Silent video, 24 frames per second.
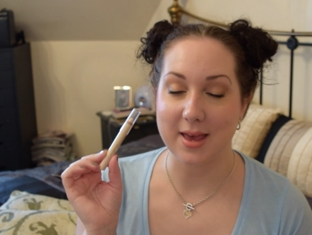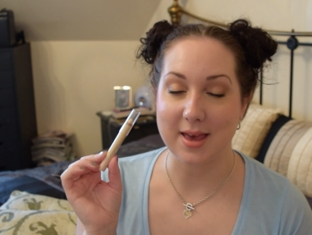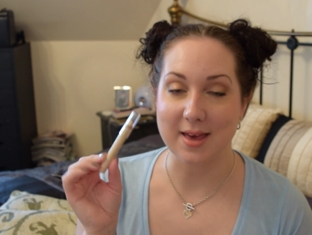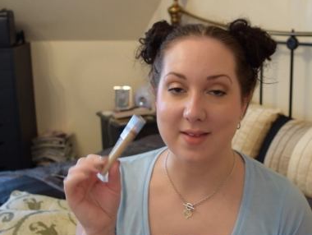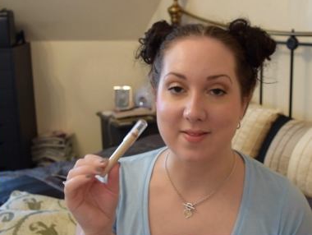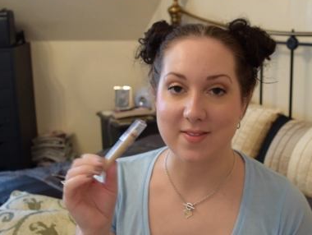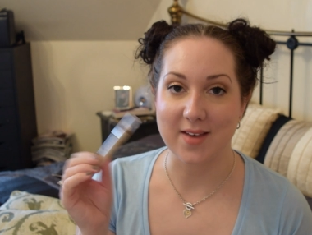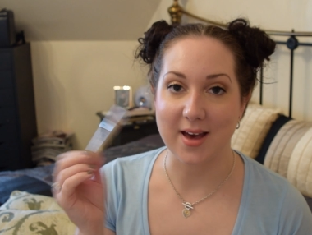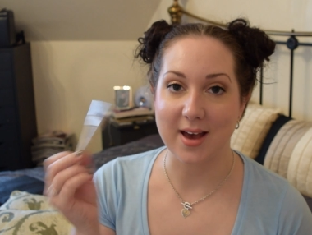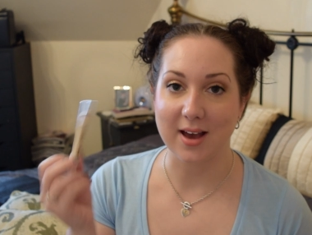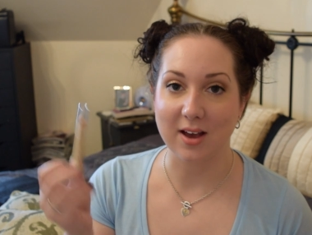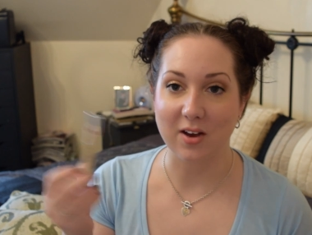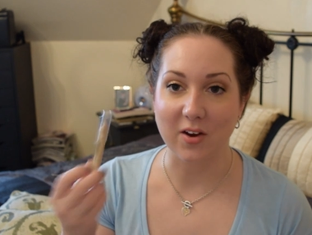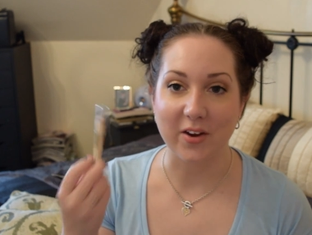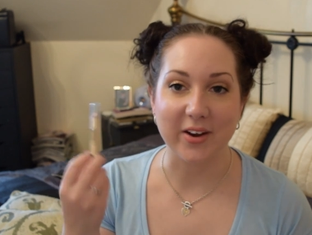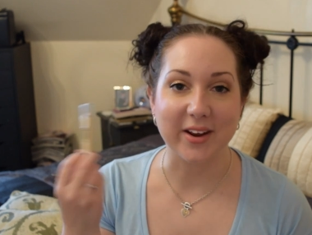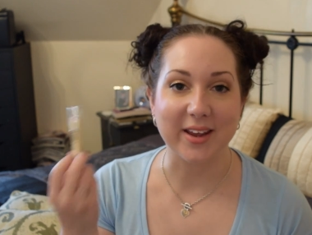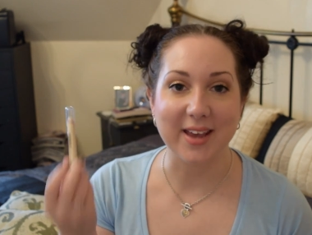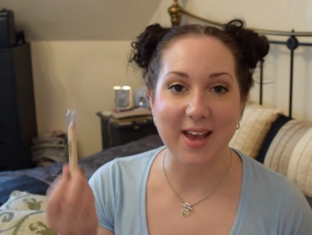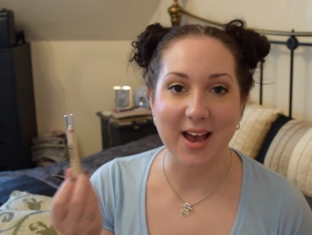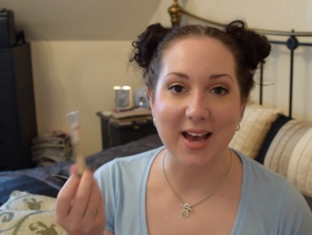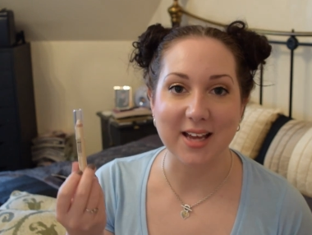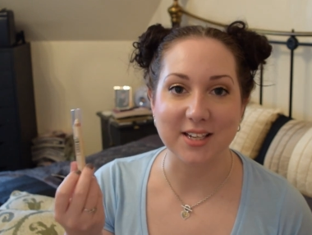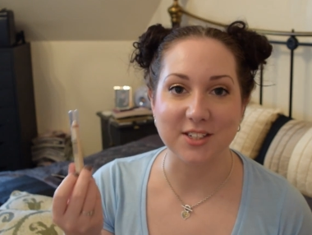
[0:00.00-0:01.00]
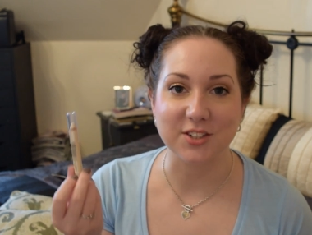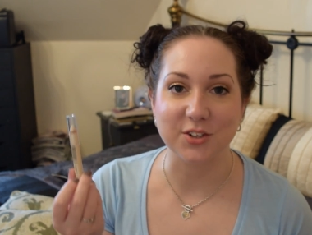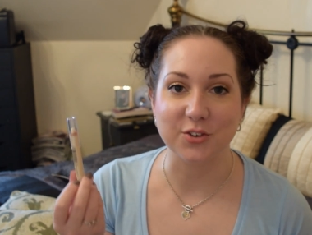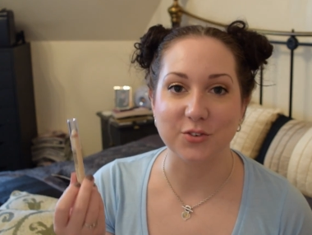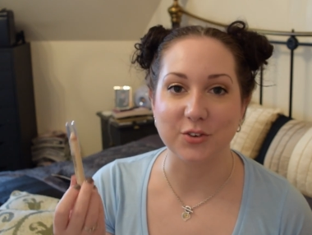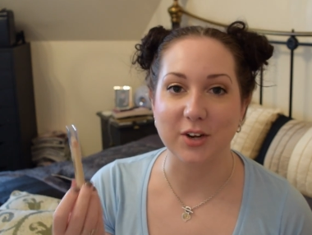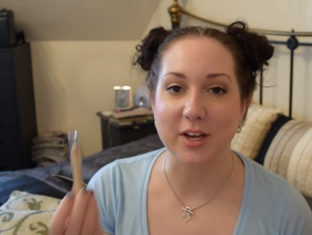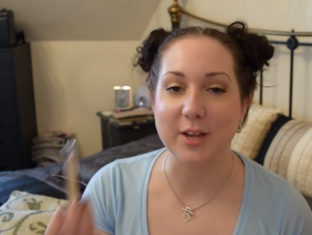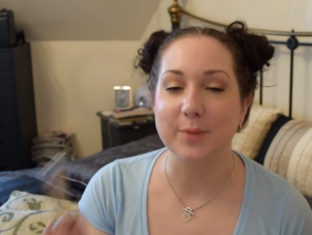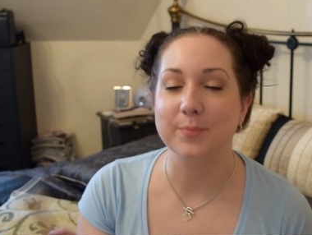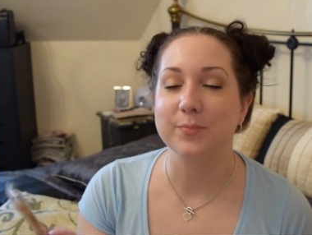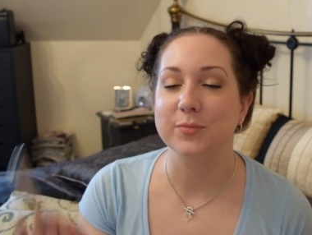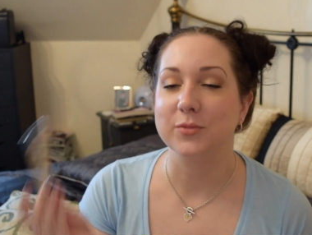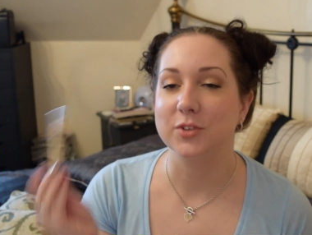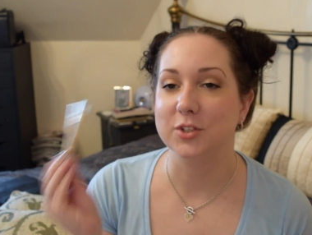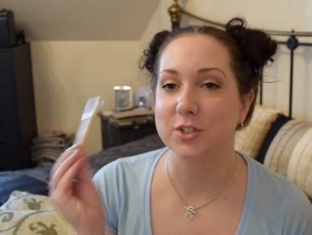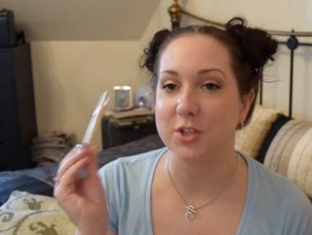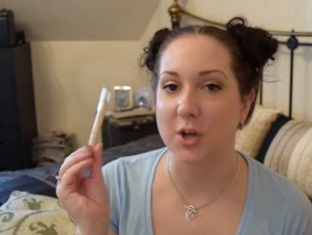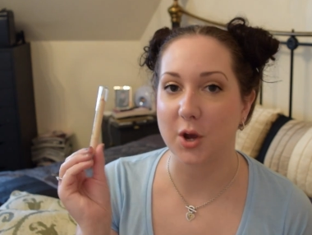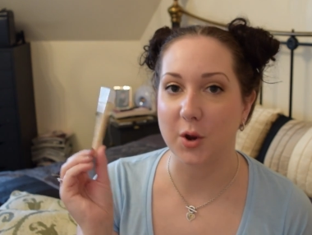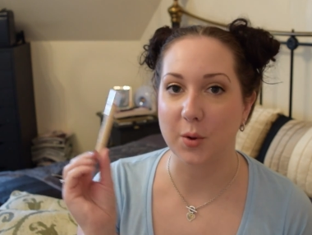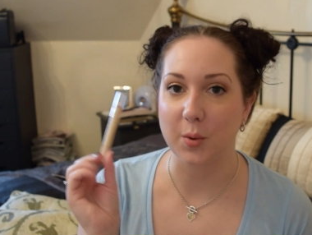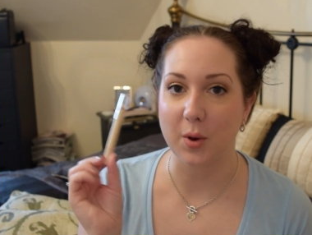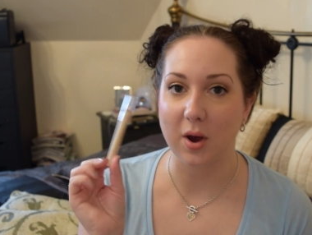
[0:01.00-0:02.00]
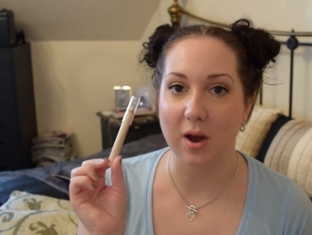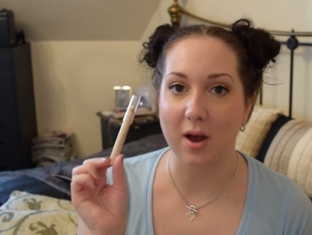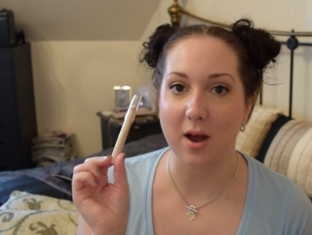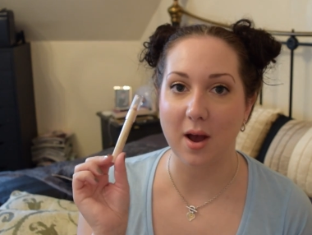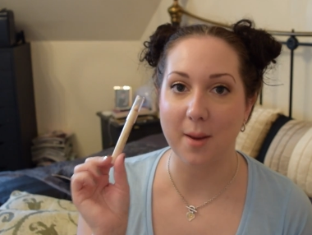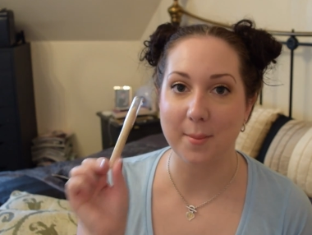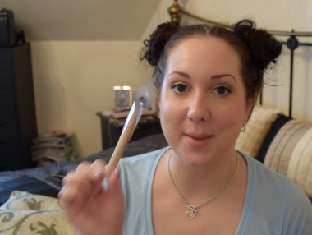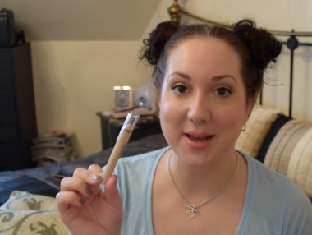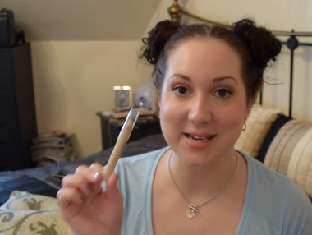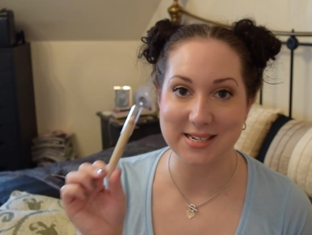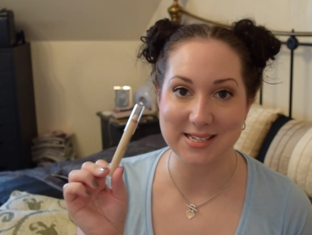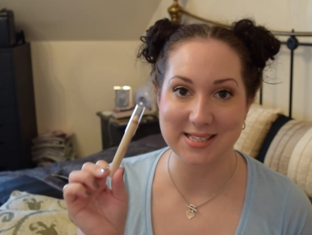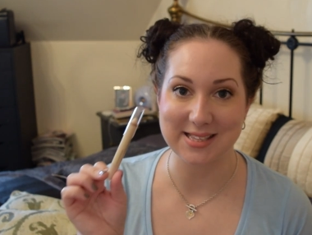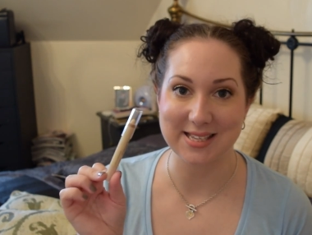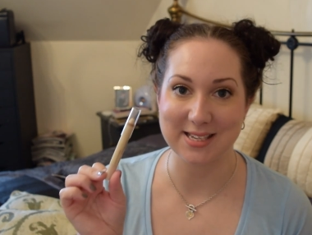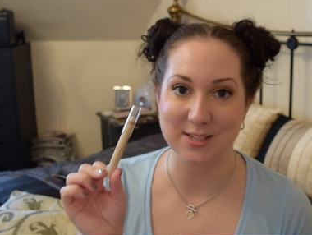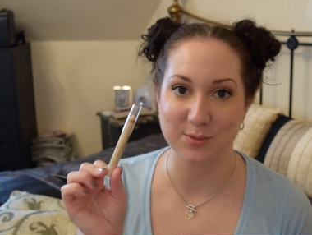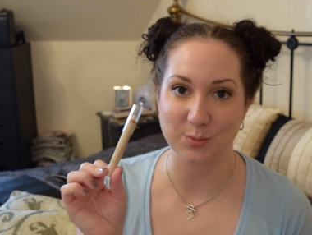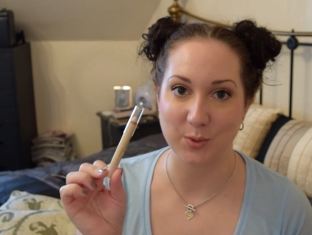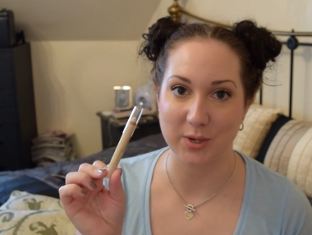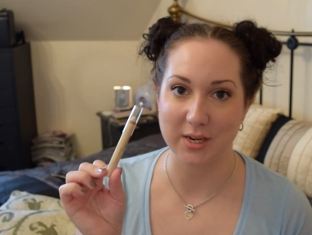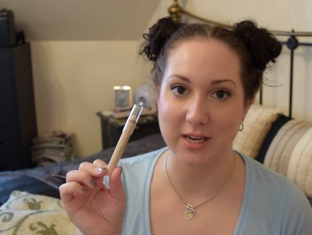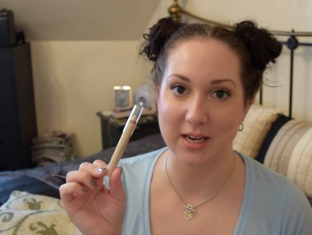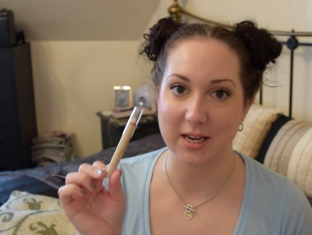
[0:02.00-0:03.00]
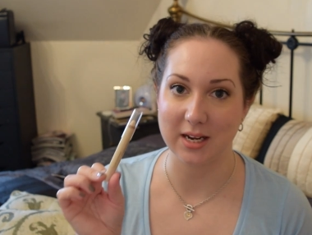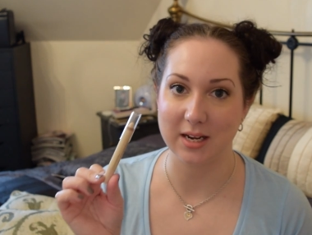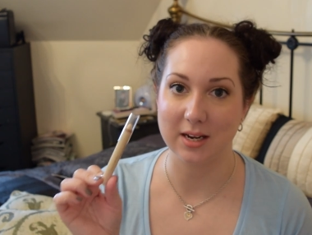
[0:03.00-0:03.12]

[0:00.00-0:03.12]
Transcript: in that kind of category. So I'm adding this one